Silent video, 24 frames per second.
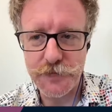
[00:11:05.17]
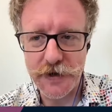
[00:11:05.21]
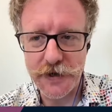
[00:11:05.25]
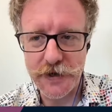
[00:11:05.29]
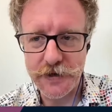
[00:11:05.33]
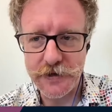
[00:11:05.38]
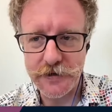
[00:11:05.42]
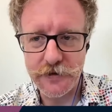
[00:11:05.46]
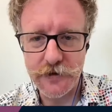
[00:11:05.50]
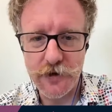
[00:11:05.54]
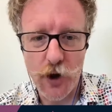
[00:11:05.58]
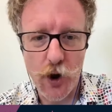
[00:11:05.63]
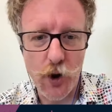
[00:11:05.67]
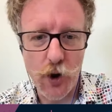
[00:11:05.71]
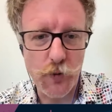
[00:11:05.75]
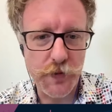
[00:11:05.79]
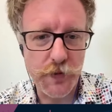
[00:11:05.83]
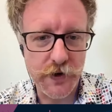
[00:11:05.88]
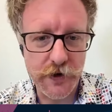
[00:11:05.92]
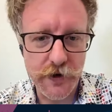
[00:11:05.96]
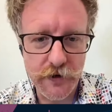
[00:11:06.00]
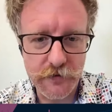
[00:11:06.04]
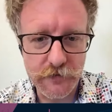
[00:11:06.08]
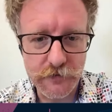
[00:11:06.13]
to be
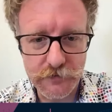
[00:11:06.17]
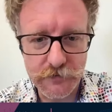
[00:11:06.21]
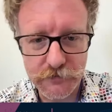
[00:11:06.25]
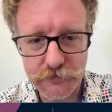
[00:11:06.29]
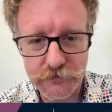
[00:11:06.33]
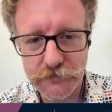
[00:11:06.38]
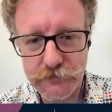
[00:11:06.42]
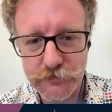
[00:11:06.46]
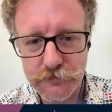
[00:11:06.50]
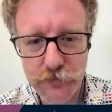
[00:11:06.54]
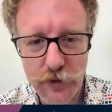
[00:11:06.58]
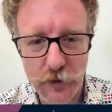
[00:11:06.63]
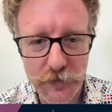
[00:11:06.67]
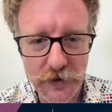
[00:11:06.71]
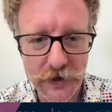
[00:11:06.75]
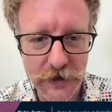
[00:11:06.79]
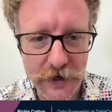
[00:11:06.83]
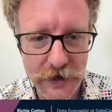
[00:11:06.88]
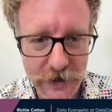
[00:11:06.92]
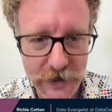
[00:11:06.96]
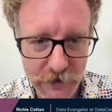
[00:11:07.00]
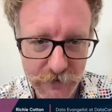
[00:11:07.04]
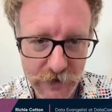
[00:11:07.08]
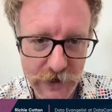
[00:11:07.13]
open and
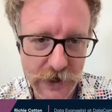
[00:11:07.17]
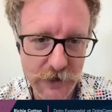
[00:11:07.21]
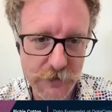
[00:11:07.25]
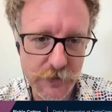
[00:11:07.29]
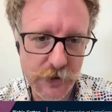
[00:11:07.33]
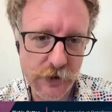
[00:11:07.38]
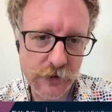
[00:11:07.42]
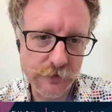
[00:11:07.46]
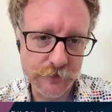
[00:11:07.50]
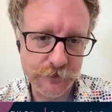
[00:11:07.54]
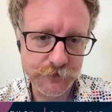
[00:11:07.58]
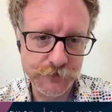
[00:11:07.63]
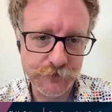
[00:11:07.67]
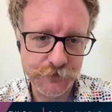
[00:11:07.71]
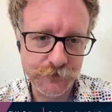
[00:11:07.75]
publicly available.